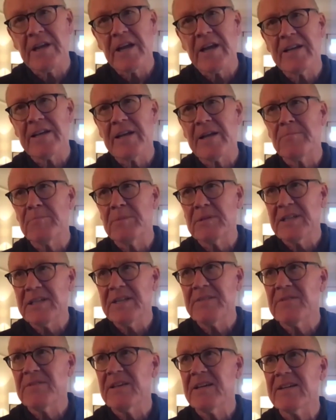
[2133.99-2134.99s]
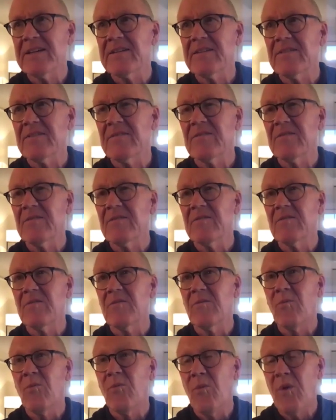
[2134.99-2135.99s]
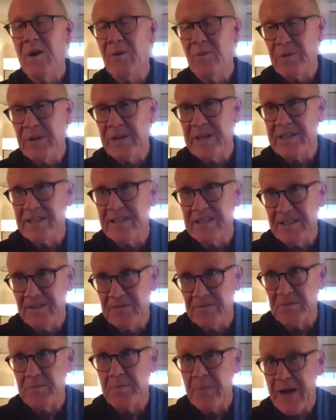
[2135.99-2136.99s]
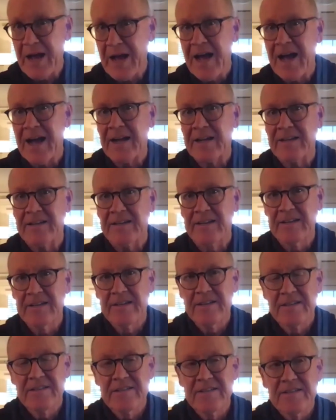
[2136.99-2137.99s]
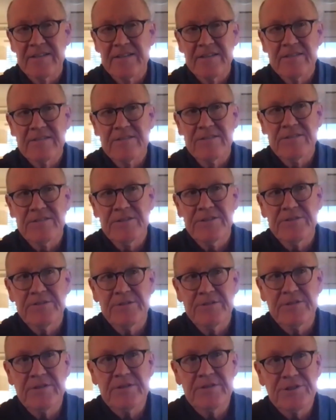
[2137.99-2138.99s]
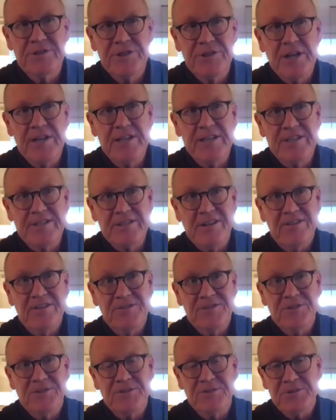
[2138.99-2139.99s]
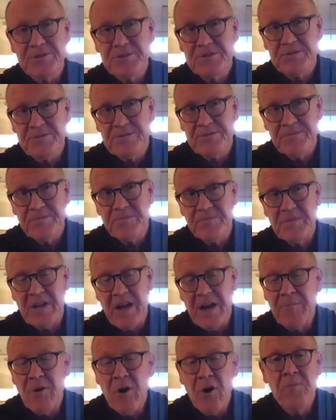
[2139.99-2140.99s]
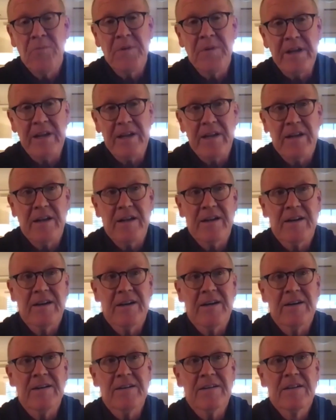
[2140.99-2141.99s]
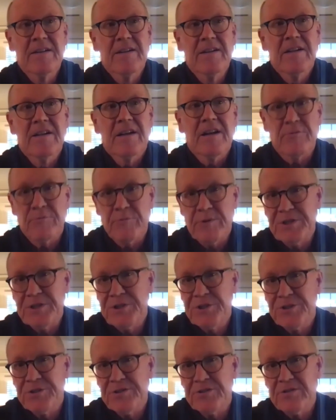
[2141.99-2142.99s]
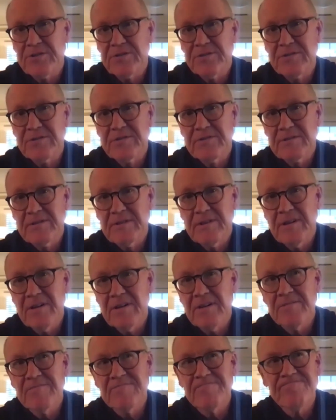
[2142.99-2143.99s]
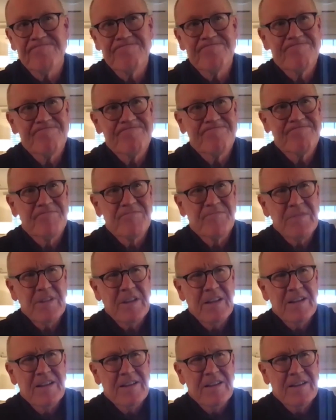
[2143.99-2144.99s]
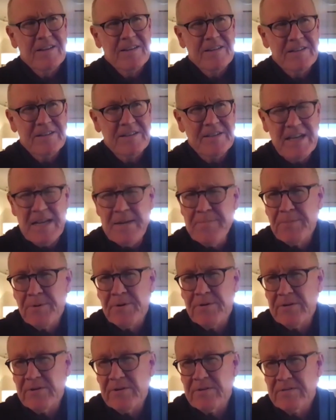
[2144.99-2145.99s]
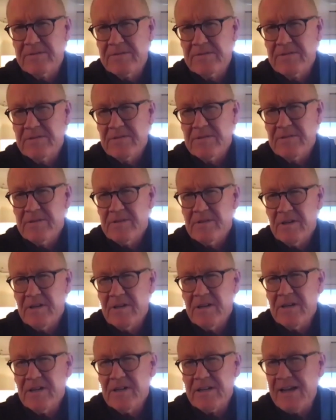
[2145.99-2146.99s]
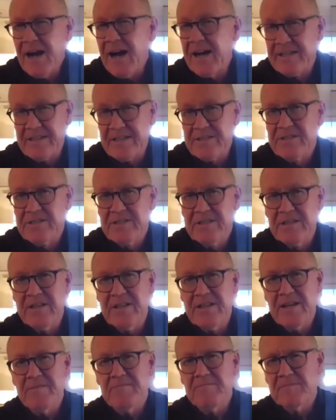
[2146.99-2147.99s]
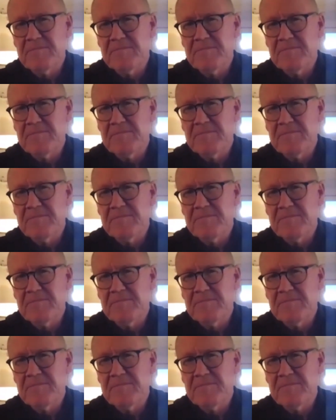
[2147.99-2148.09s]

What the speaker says: And I believe that what we deliver back to the Chinese culture is, I'm hoping, a richer, um, deeper goddess to them.